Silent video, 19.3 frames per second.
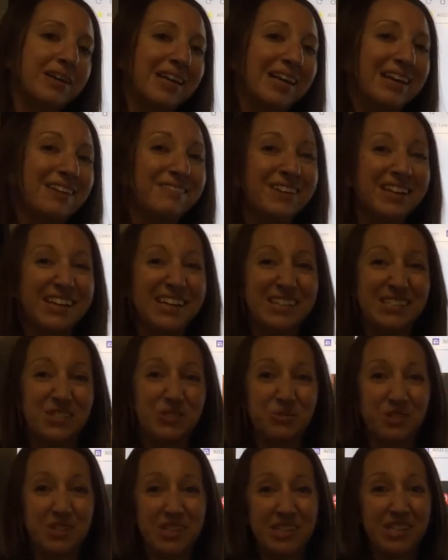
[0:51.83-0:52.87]
If it
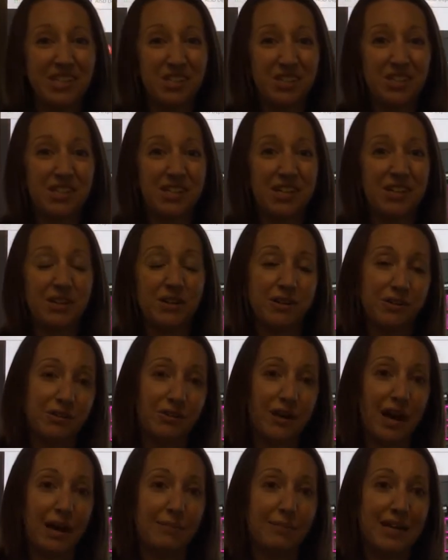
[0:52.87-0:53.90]
gets really dirty or
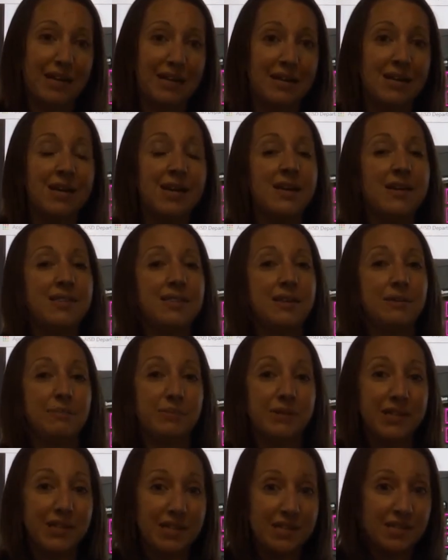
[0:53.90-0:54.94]
grimy,
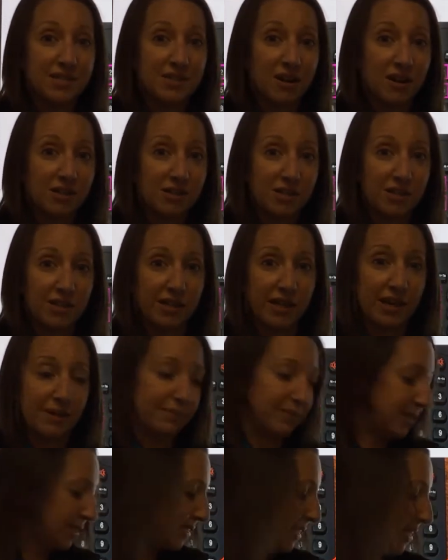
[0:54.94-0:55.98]
then please talk to your
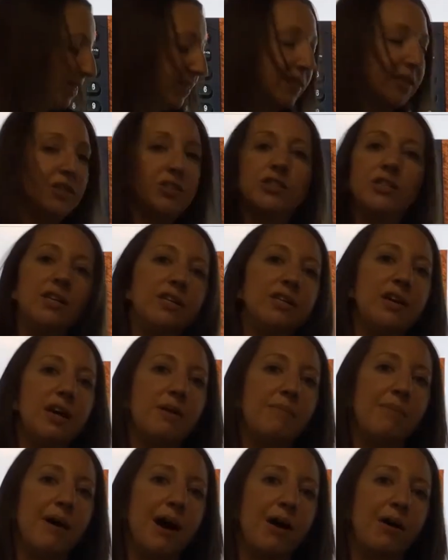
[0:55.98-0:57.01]
campus technician
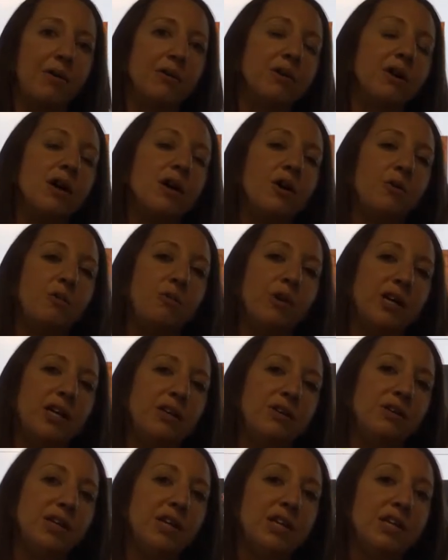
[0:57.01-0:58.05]
about what
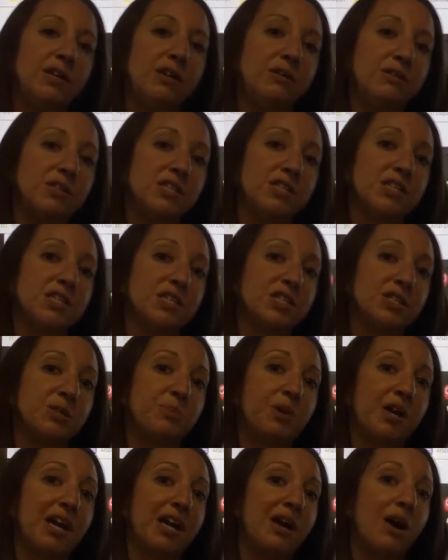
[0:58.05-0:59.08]
you can use to
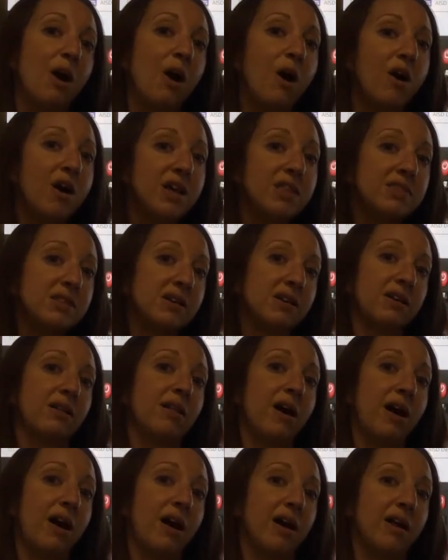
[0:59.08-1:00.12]
spray on the
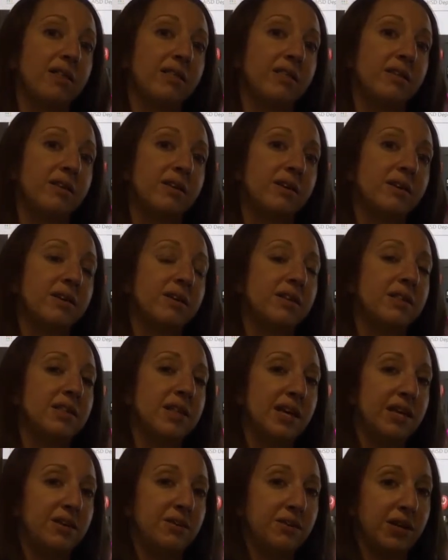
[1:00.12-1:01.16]
cloth
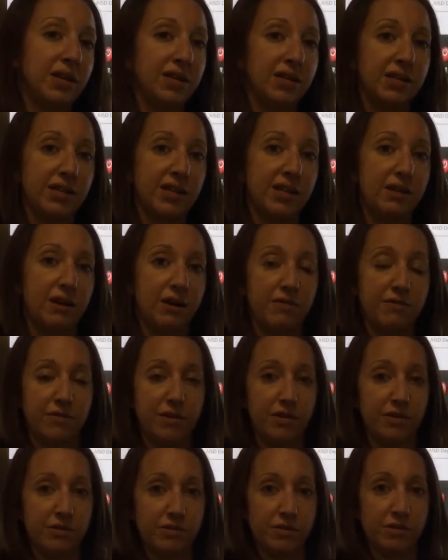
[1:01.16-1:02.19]
that you can clean off
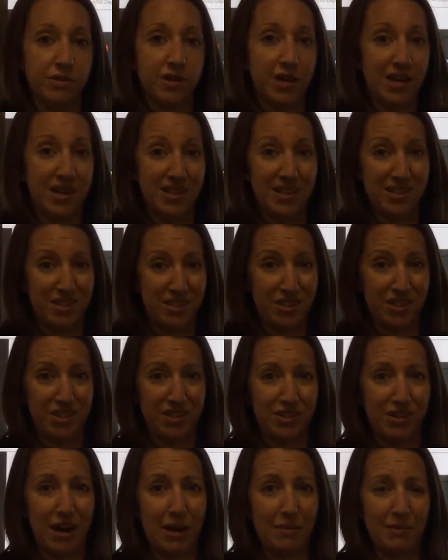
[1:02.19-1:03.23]
those the dirt
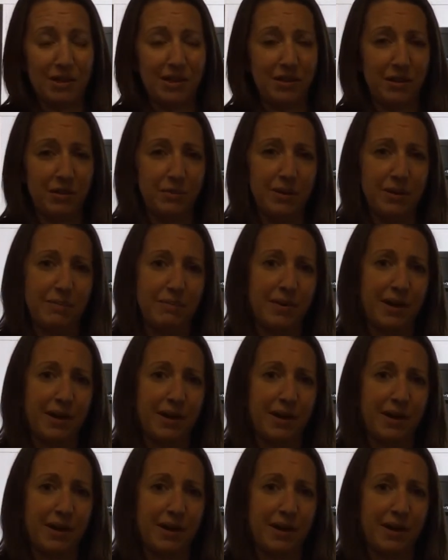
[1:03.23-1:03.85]
and grime a little bit